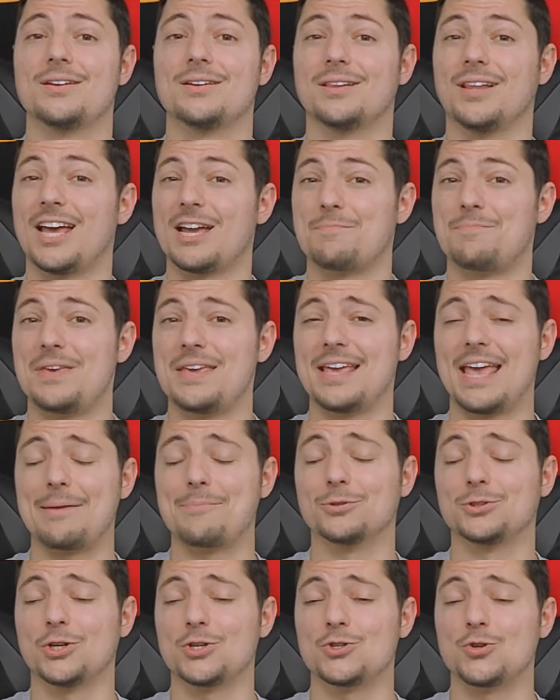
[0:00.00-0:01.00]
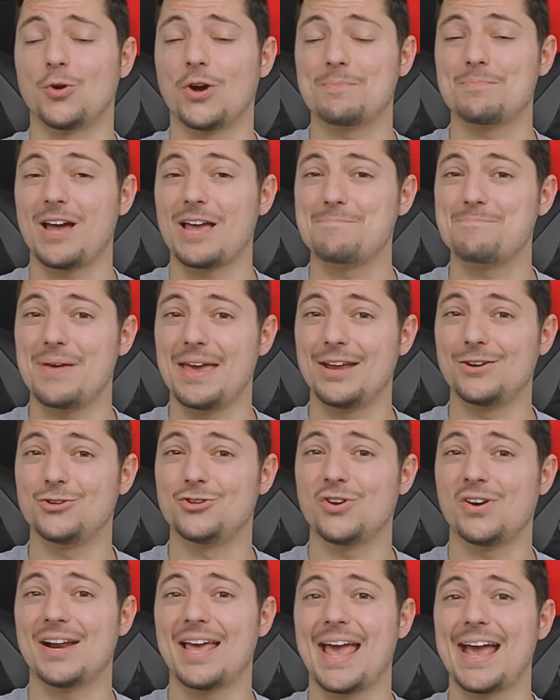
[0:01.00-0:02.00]
like being able to join my
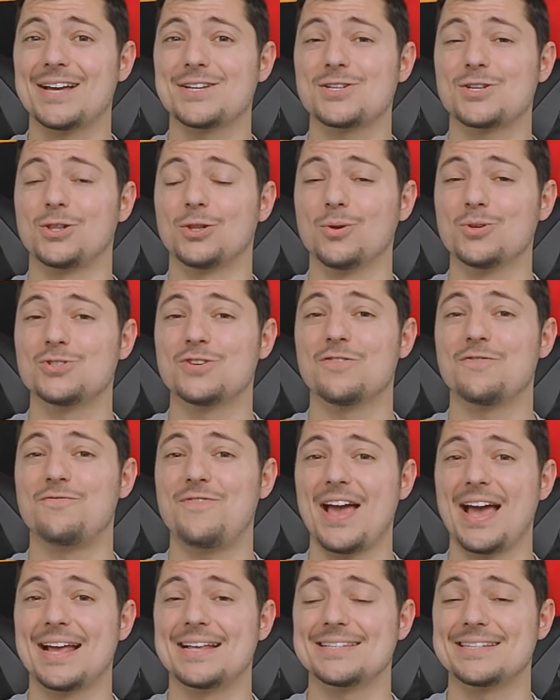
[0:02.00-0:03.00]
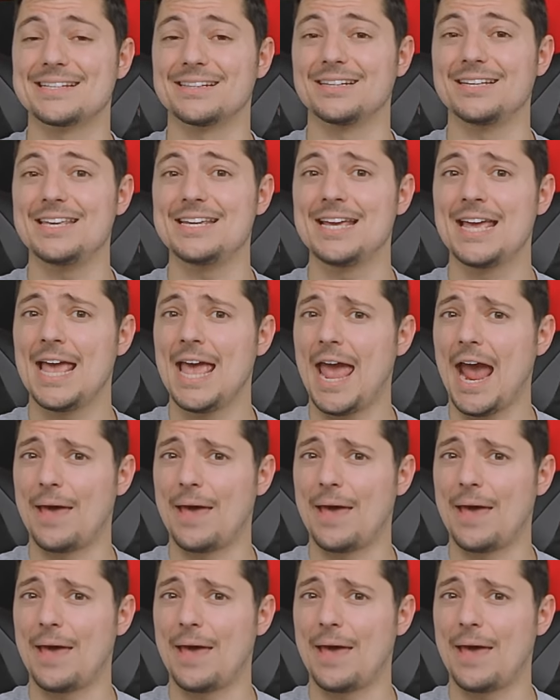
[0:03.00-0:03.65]
Patreon exclusive fantasy league,